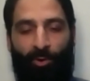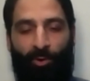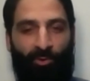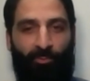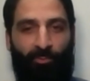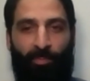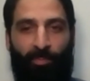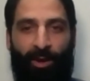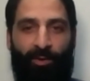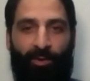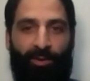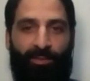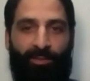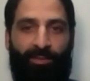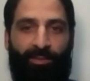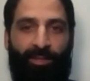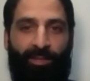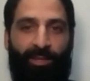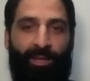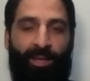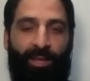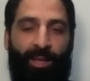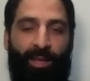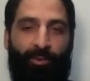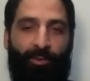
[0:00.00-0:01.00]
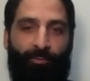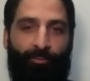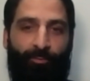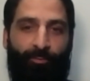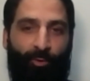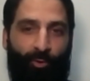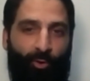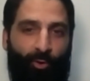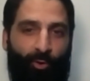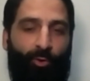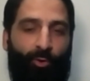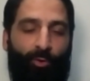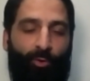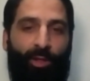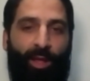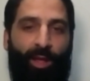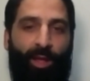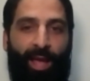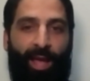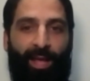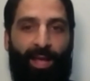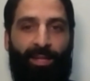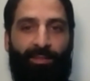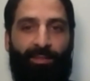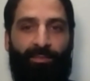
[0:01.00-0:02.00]
prosperity for all.
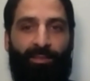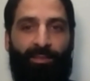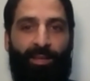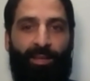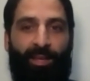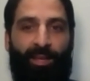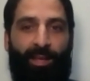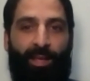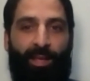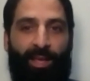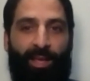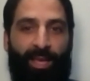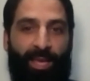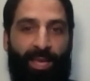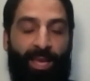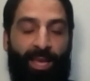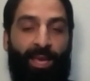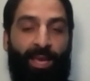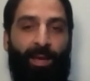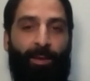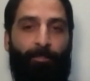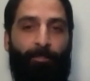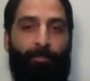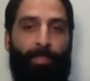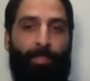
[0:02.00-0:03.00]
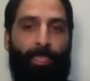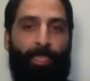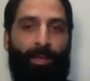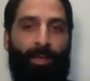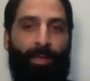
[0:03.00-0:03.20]
And here,